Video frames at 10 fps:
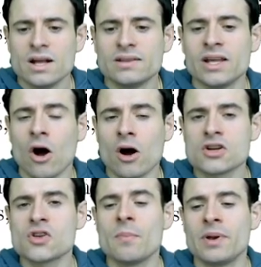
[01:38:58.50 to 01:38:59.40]
There are
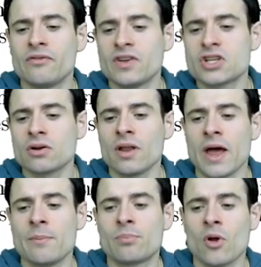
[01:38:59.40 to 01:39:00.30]
some beneficial
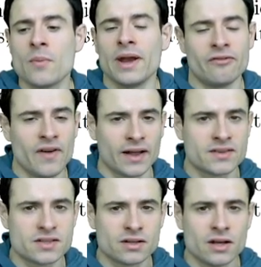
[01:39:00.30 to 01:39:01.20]
employment
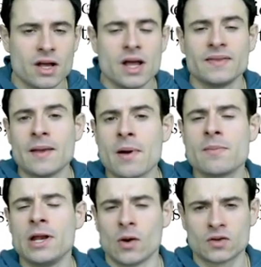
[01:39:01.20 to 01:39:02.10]
effects. They might
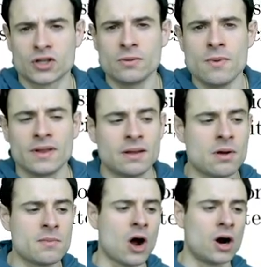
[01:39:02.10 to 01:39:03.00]
be long-term, they
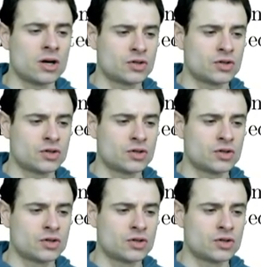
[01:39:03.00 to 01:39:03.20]
might be hard